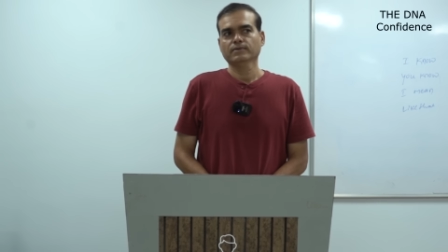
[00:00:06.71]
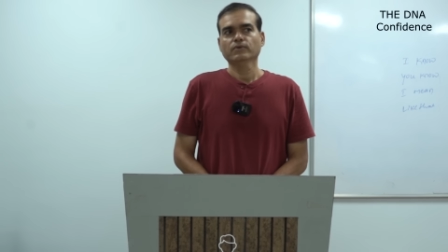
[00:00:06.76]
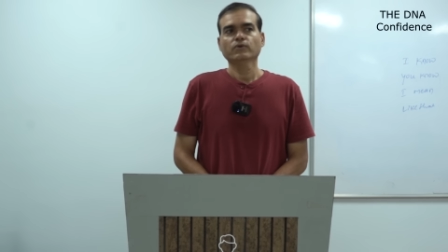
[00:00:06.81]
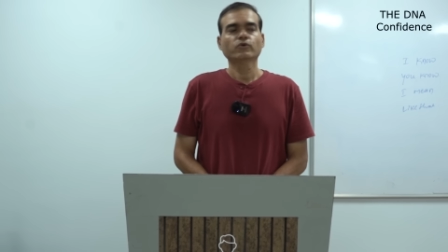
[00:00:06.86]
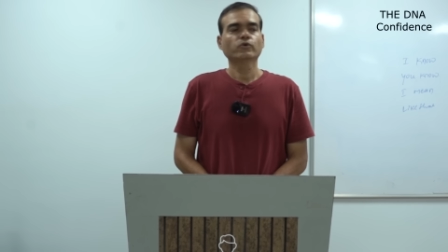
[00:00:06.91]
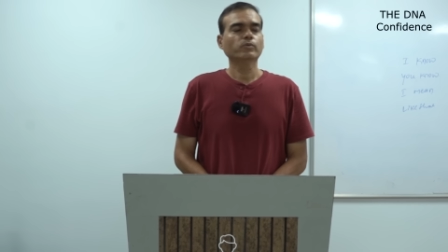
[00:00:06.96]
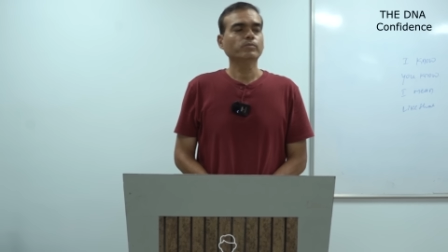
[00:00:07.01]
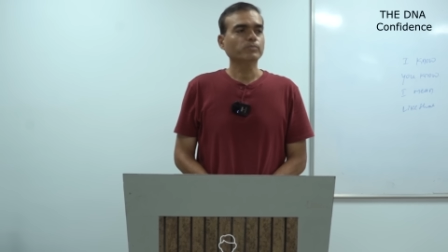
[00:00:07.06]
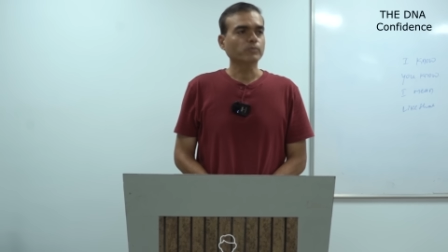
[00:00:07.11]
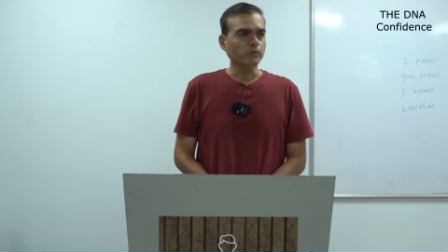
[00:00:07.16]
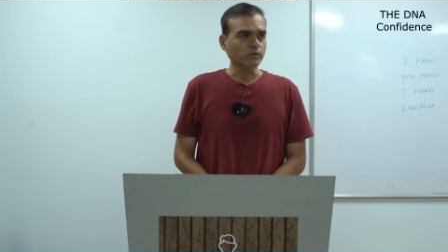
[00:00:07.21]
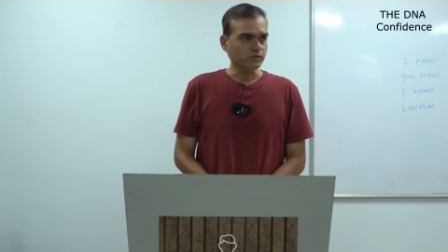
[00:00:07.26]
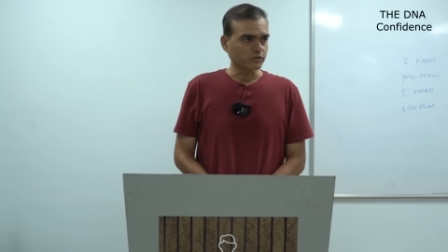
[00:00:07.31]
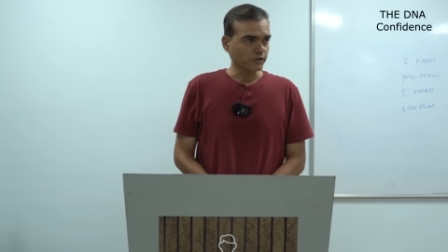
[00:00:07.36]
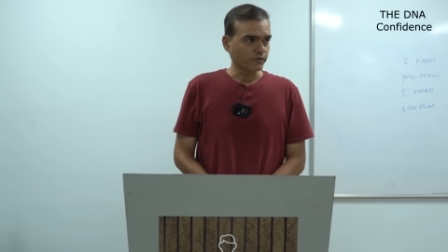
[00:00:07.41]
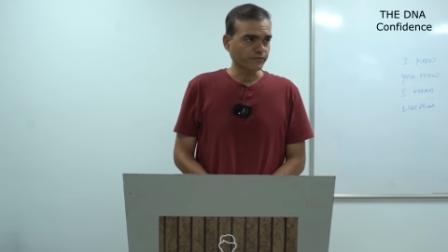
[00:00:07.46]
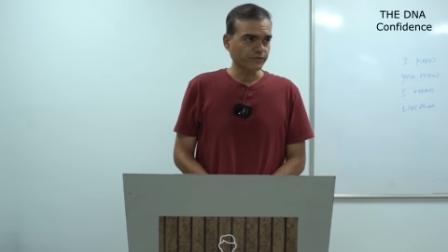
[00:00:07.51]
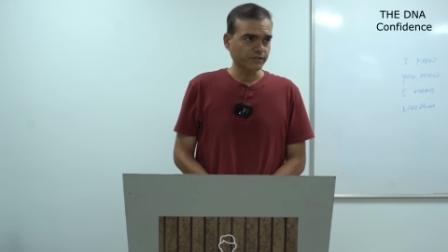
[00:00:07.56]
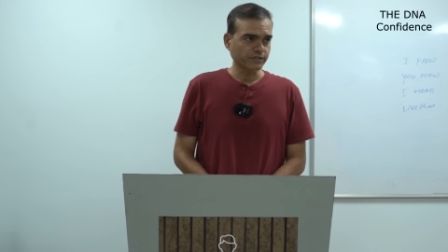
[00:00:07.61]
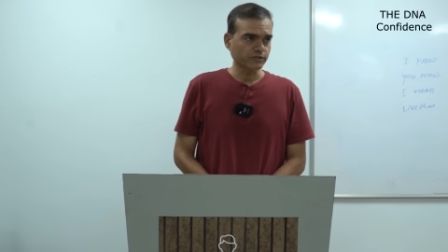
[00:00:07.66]
whom most
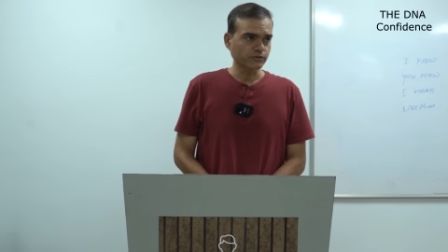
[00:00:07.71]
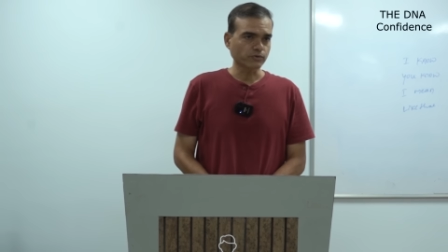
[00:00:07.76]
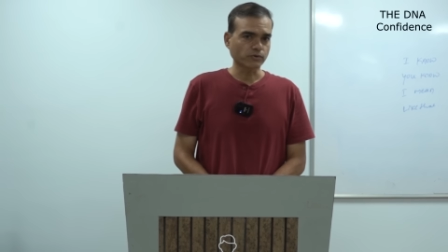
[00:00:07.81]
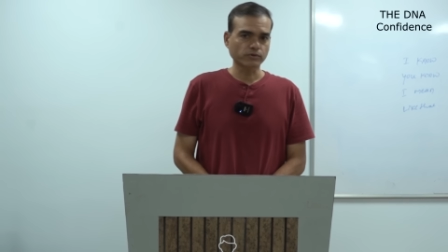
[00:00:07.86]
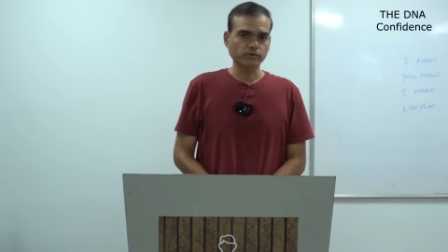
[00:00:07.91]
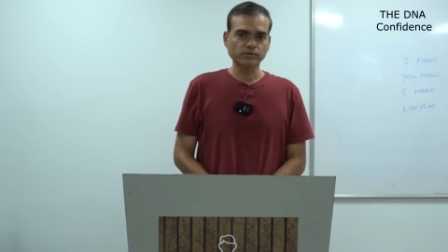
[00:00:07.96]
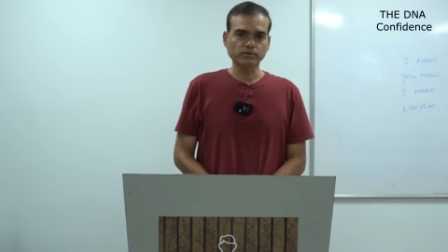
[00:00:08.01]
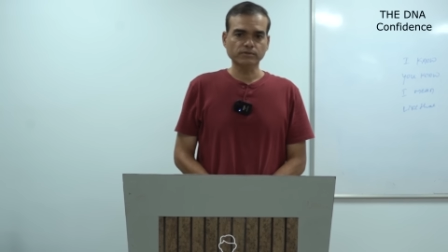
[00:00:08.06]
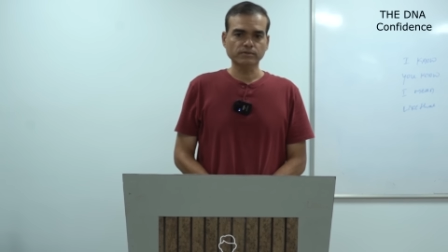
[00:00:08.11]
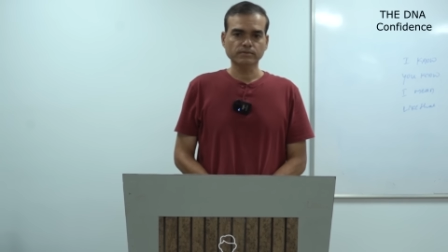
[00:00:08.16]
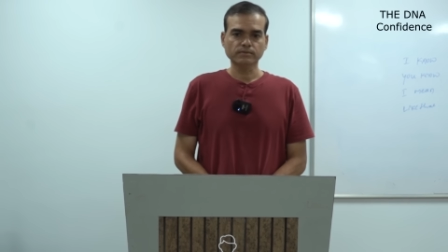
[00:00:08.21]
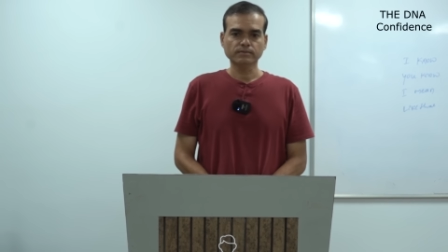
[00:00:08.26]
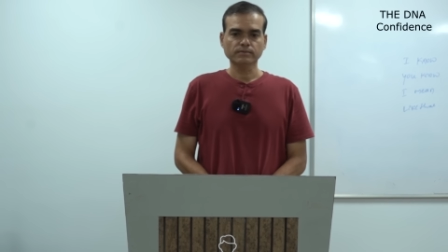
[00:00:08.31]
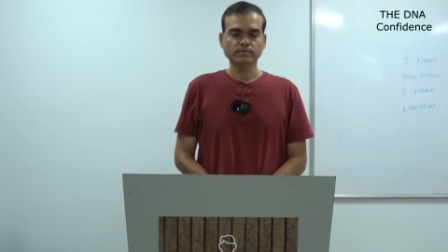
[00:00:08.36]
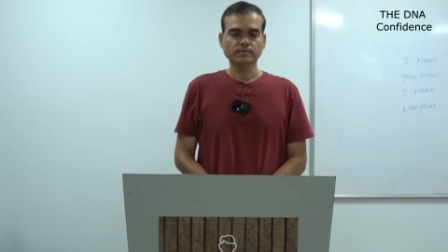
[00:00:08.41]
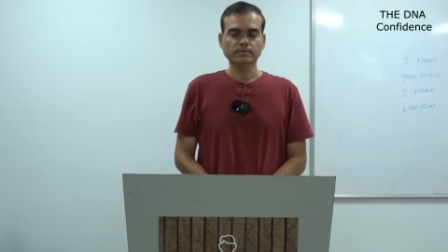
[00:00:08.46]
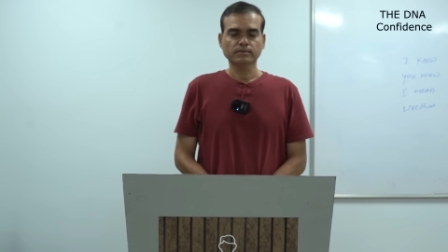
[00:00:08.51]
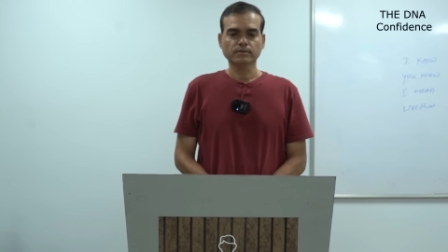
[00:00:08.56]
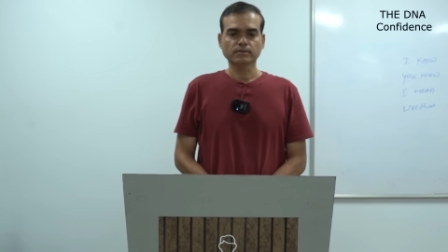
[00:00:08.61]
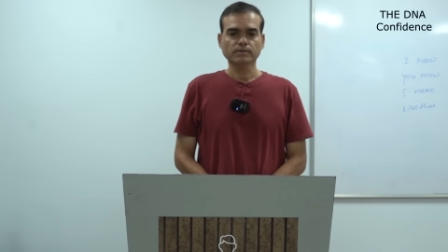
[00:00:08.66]
of us don't
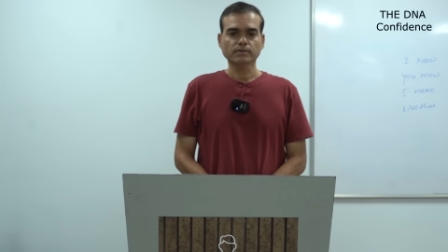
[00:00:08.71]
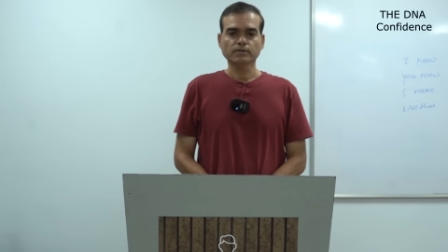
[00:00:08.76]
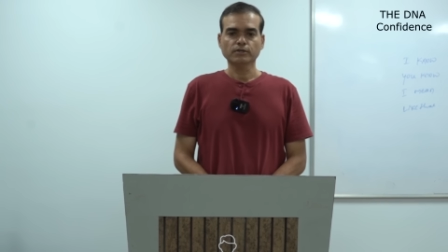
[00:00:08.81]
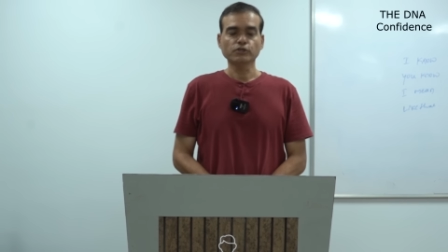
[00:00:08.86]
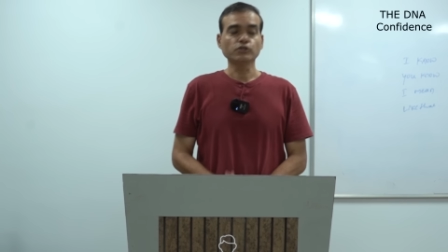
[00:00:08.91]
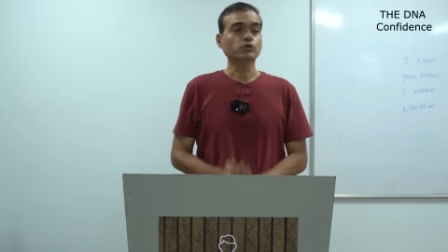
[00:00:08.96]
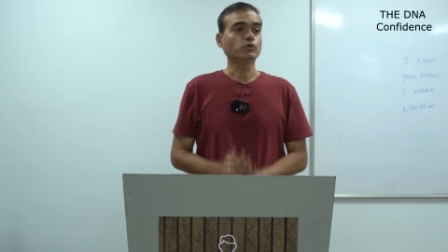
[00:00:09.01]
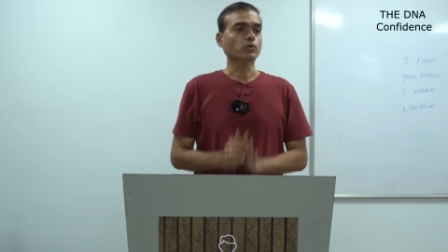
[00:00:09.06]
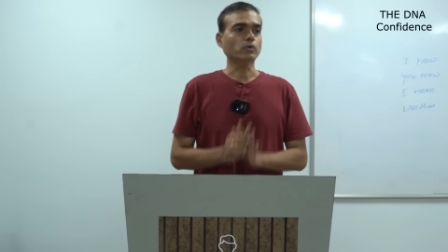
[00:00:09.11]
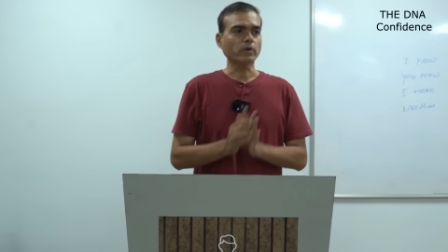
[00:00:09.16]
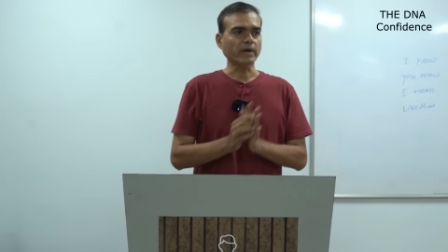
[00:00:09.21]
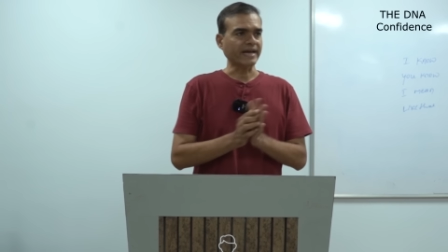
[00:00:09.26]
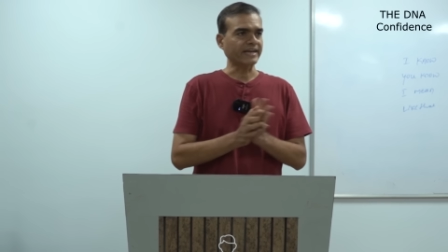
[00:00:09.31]
know